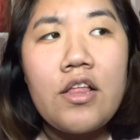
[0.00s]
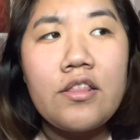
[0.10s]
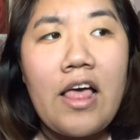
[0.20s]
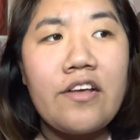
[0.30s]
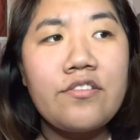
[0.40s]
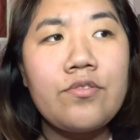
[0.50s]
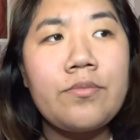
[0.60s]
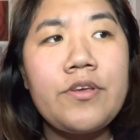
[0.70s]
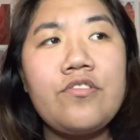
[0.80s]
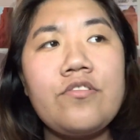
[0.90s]
lasts for
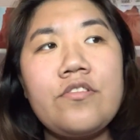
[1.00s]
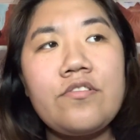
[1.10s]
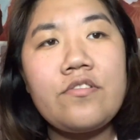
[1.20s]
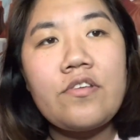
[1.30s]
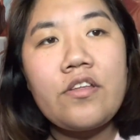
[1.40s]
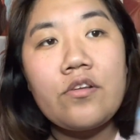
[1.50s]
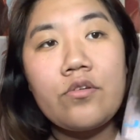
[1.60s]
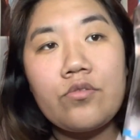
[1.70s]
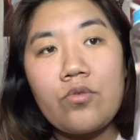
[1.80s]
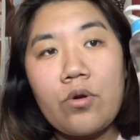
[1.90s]
me. So this is like
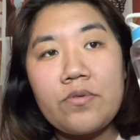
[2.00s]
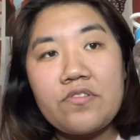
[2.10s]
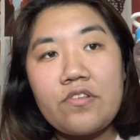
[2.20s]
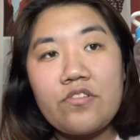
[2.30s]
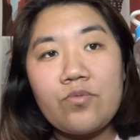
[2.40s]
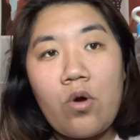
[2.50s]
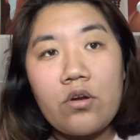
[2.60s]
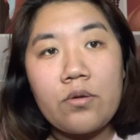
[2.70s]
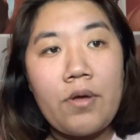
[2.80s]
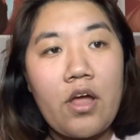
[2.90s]
their normal size
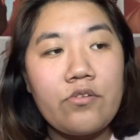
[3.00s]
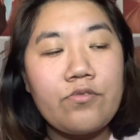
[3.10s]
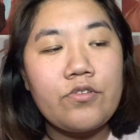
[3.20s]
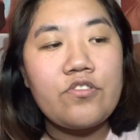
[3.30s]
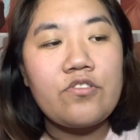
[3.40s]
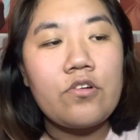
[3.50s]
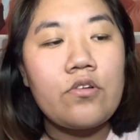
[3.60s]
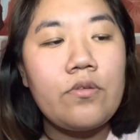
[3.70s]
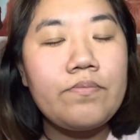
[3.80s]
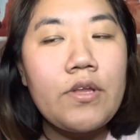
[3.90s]
water bottle for the
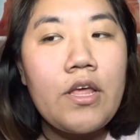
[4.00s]
Cirkul.